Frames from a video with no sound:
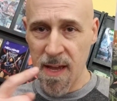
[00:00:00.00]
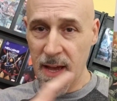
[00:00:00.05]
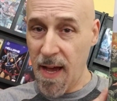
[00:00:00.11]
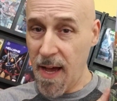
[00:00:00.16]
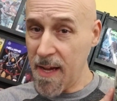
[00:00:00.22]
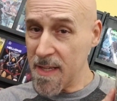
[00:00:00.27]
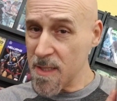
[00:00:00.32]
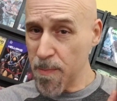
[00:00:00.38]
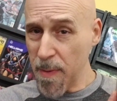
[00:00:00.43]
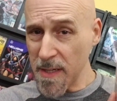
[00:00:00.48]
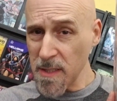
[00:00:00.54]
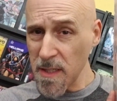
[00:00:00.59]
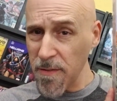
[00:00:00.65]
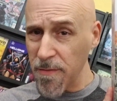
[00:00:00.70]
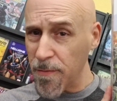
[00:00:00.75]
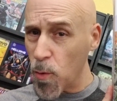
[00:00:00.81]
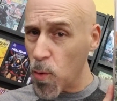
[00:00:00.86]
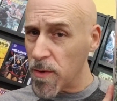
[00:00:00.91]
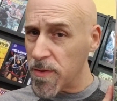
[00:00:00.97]
especially
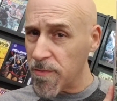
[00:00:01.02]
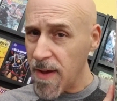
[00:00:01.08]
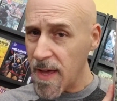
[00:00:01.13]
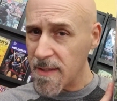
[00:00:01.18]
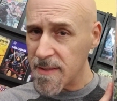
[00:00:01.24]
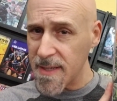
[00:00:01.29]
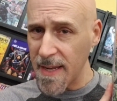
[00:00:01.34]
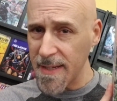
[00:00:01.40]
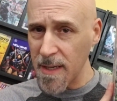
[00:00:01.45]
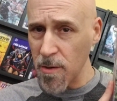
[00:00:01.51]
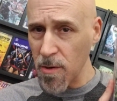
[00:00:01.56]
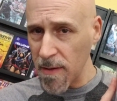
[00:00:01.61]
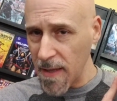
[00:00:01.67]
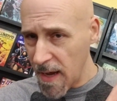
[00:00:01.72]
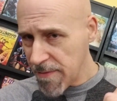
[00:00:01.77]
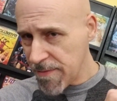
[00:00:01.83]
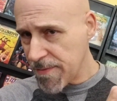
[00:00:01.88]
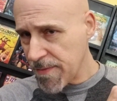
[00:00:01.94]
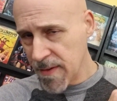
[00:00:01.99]
for the Valentine in your
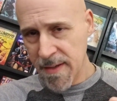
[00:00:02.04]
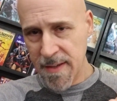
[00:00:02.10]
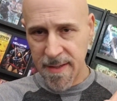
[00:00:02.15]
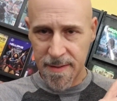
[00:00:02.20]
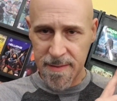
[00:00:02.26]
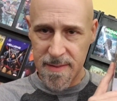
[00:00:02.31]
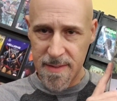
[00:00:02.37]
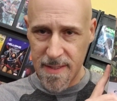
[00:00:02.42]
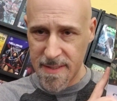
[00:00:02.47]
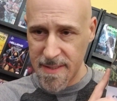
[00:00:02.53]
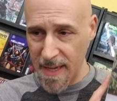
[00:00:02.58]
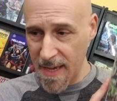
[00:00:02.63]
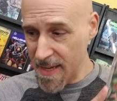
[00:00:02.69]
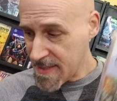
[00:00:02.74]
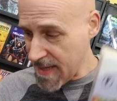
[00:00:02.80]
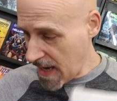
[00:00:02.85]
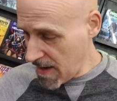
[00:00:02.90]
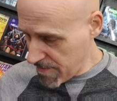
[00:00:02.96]
life, this is a